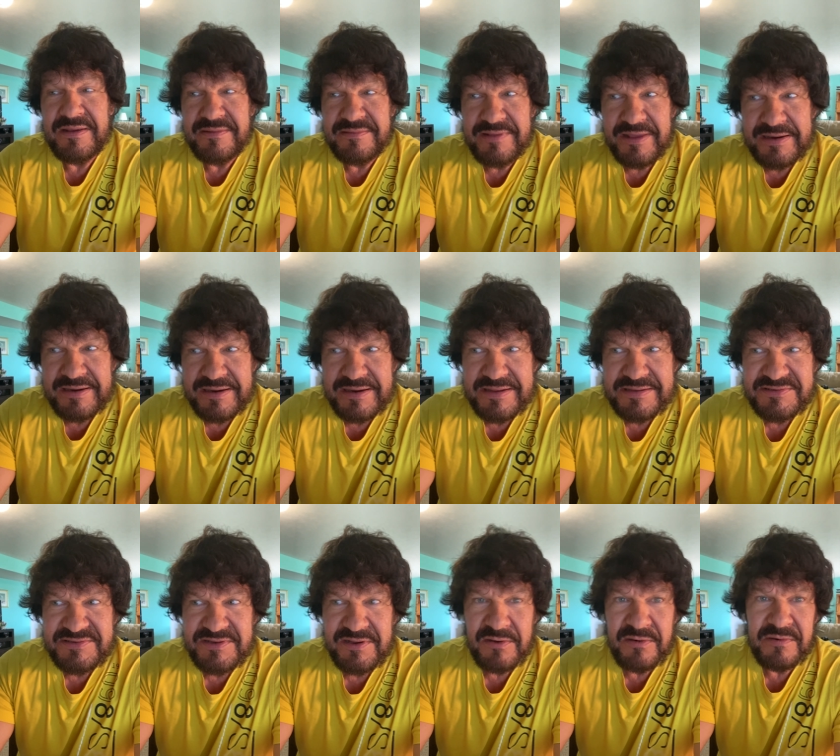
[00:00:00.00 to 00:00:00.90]
than it
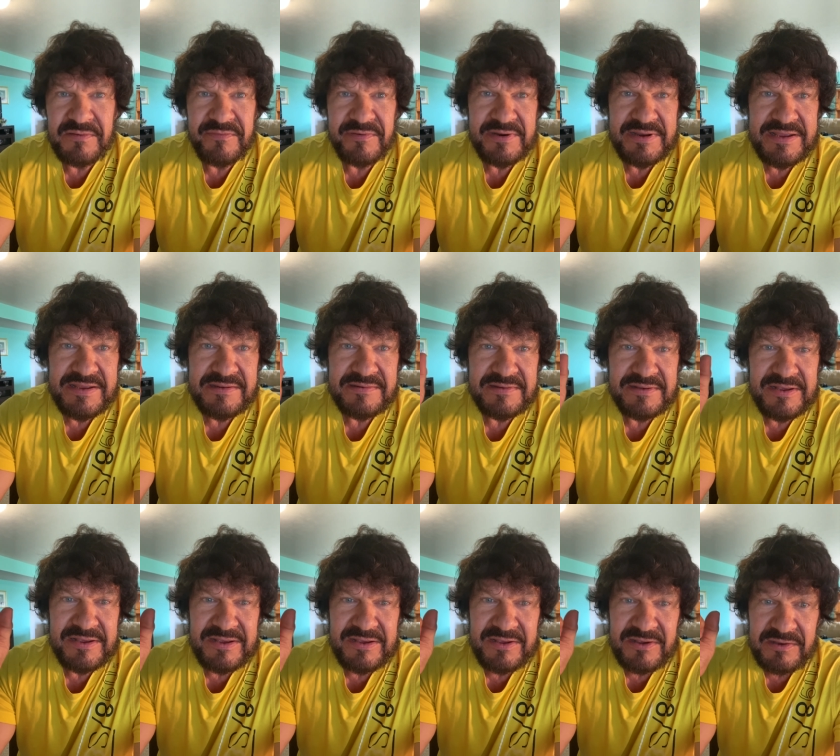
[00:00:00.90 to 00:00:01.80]
is to overeat
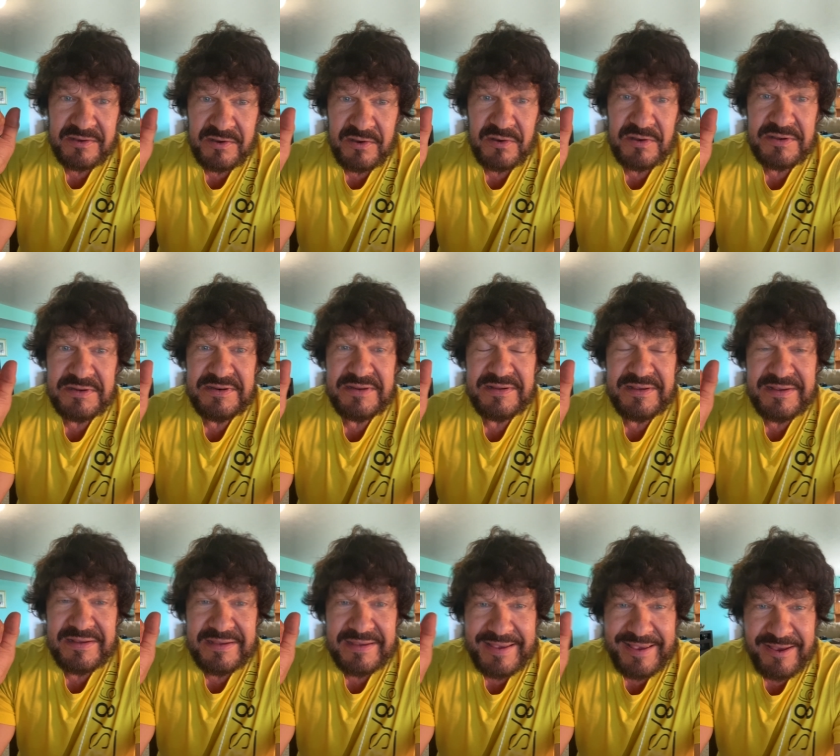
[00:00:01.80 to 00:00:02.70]
good
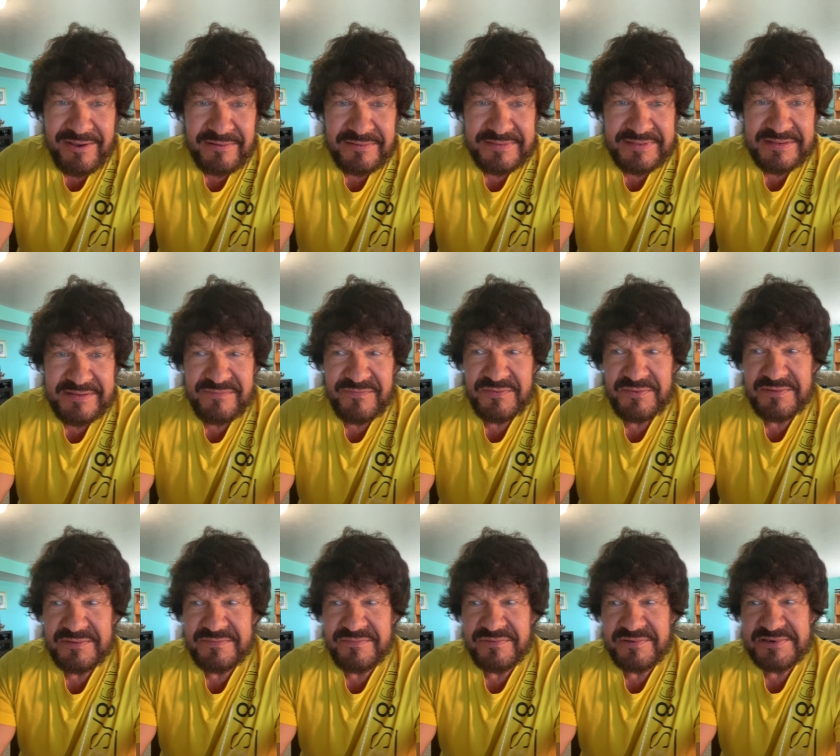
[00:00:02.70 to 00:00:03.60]
healthy
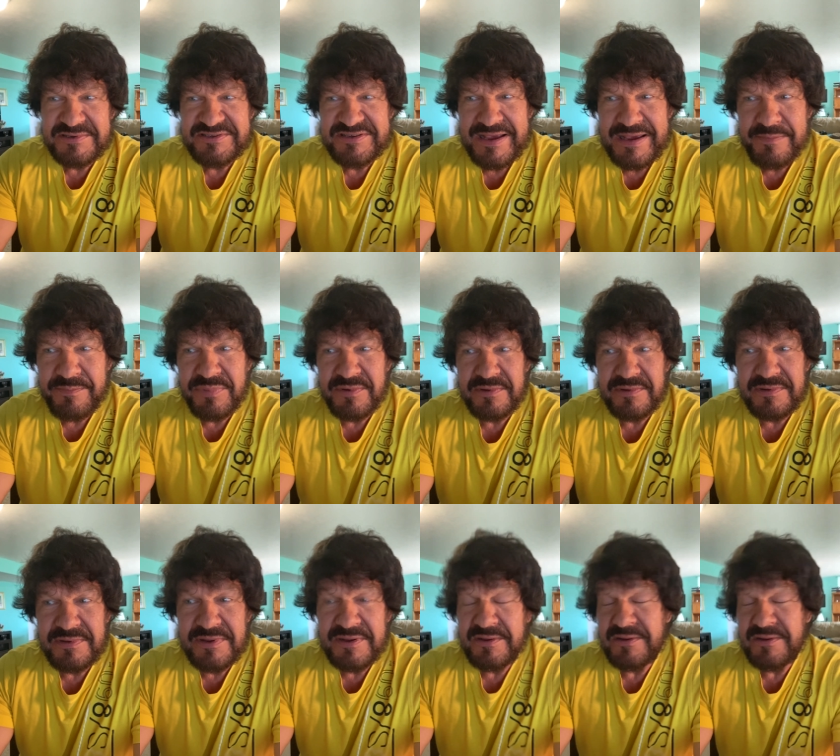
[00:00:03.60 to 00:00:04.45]
food. For example,